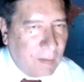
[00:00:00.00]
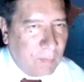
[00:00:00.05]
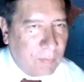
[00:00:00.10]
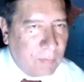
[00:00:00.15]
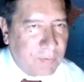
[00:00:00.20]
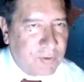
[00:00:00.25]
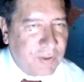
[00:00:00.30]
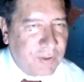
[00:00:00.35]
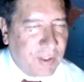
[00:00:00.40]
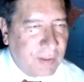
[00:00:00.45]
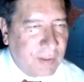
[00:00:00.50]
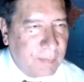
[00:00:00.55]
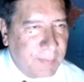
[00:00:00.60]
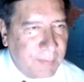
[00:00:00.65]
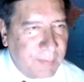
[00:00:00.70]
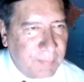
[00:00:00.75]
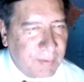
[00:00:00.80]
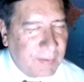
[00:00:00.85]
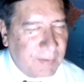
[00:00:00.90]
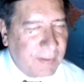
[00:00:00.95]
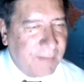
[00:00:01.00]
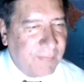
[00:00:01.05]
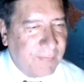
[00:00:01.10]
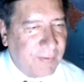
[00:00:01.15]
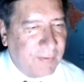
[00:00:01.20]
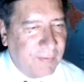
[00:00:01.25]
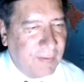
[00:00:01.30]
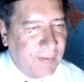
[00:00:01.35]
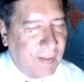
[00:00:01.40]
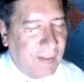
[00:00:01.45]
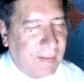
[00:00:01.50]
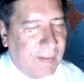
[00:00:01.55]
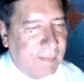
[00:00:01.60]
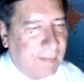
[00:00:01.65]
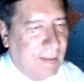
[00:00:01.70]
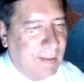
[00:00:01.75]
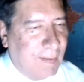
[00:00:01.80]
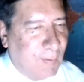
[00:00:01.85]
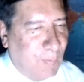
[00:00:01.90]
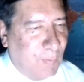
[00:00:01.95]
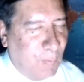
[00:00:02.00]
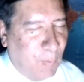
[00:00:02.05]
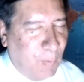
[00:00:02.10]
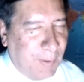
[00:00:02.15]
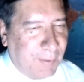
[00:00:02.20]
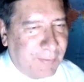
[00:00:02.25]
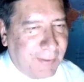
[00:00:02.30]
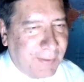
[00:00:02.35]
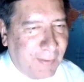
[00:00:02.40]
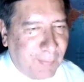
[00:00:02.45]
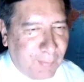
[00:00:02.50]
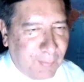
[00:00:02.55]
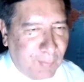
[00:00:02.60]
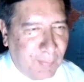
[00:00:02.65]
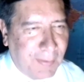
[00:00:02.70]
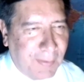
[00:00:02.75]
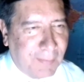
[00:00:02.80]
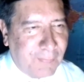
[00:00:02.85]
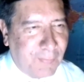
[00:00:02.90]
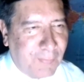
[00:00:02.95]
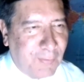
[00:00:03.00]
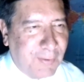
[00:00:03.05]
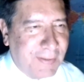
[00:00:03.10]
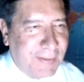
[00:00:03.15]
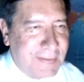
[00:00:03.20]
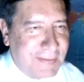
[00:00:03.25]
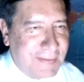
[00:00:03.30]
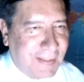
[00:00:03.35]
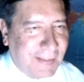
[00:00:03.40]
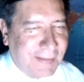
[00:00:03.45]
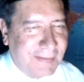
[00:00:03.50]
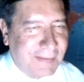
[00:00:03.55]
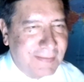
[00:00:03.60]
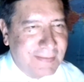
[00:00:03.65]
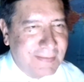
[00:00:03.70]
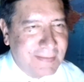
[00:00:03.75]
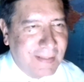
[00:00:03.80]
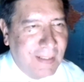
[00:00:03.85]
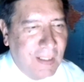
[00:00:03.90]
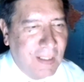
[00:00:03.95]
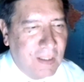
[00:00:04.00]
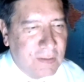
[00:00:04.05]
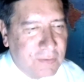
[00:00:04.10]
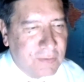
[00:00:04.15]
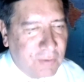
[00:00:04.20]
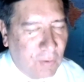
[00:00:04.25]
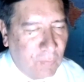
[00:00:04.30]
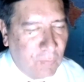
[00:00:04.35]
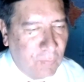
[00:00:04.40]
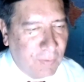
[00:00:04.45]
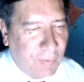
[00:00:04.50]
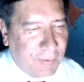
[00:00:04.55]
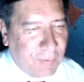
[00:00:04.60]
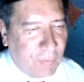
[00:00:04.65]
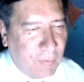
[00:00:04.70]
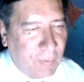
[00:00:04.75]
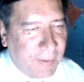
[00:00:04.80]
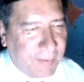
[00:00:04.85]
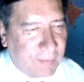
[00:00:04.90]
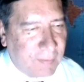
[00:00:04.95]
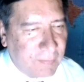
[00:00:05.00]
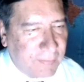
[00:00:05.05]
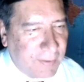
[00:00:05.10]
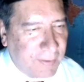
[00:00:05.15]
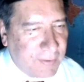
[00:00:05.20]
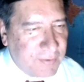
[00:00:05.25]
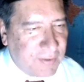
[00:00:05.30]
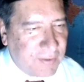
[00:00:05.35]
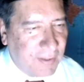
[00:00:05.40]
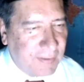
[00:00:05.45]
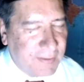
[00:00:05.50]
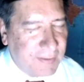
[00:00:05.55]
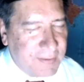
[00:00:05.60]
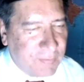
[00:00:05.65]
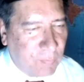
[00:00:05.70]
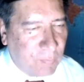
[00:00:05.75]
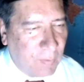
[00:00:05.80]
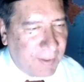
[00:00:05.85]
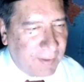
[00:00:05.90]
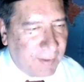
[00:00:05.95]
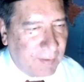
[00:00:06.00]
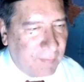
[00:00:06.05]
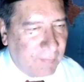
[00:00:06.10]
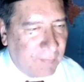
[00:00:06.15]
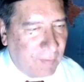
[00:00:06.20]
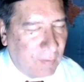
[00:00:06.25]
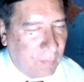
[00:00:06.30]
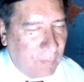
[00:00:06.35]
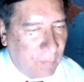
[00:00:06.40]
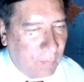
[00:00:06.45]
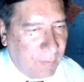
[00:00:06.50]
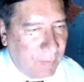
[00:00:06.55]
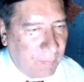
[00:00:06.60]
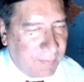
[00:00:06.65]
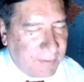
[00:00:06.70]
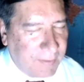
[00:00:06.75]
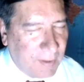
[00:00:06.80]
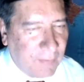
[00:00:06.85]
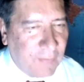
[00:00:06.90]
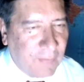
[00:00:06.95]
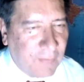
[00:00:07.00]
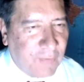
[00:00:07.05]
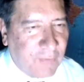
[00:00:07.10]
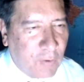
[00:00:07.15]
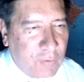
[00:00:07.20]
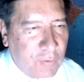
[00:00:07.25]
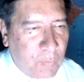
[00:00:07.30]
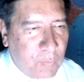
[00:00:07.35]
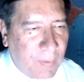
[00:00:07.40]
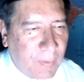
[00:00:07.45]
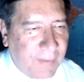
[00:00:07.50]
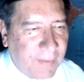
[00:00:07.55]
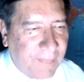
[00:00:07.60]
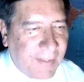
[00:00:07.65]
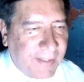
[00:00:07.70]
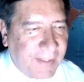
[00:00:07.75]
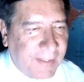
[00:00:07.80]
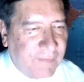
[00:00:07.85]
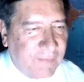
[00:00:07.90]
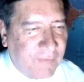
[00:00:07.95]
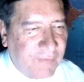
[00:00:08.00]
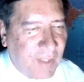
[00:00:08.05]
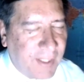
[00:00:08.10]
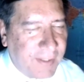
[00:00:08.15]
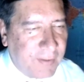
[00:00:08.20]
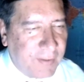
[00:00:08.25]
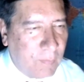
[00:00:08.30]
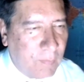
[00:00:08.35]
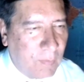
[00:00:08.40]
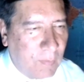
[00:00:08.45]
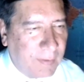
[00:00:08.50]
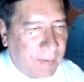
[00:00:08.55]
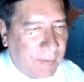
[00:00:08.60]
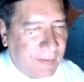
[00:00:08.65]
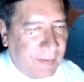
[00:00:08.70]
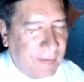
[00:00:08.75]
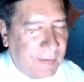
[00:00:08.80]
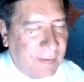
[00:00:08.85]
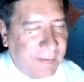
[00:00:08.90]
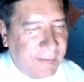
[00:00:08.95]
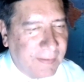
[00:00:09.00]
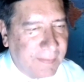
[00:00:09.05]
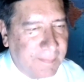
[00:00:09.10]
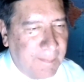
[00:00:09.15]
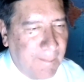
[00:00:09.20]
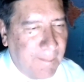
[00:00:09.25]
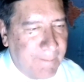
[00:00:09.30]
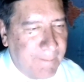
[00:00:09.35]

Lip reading: Well, gentlemen, believe it or not, we're down to about 30 seconds. So real quick, Girish, tell us tell the folks where they can find you online.